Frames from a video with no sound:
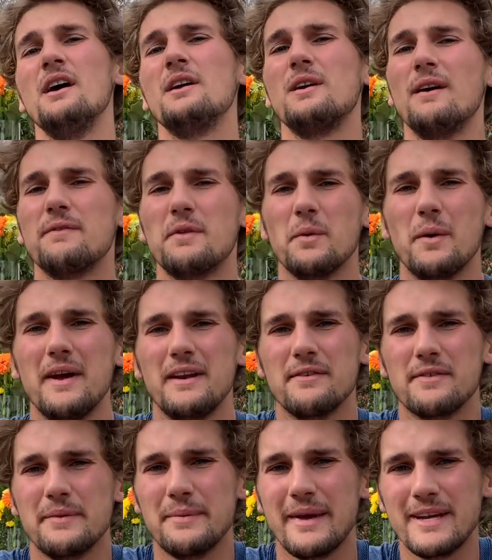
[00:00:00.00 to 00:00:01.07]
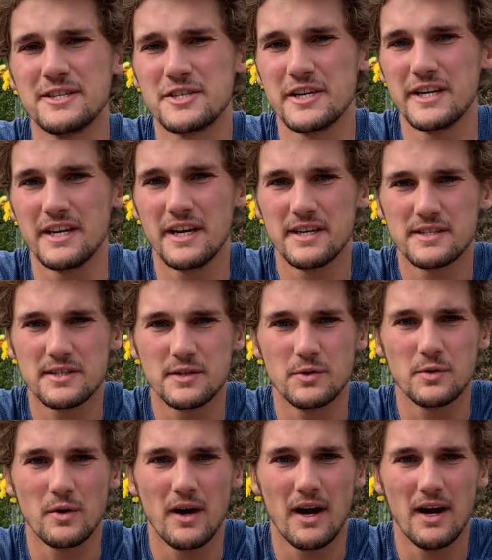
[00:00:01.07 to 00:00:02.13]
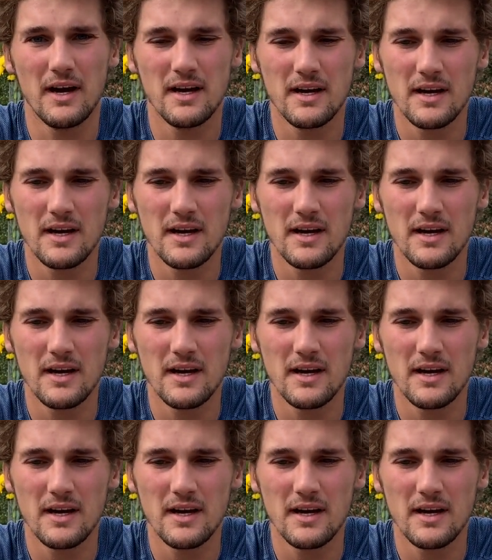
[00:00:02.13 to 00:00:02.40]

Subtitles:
you have the weight of the main sheet to